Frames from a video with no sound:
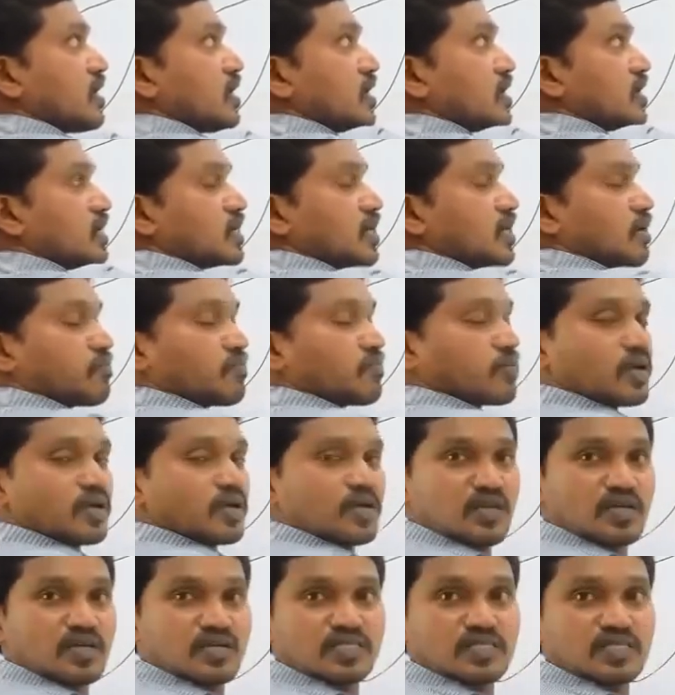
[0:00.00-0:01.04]

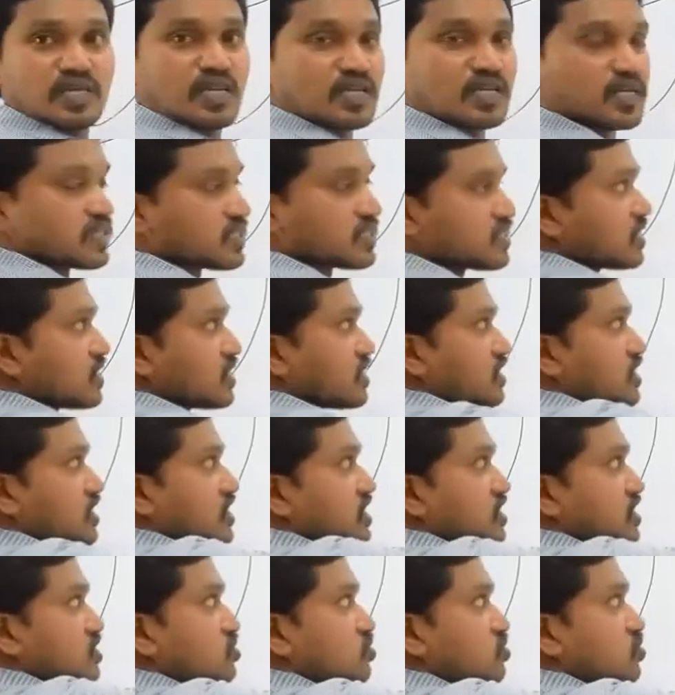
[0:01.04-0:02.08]
temporal sulcus. These two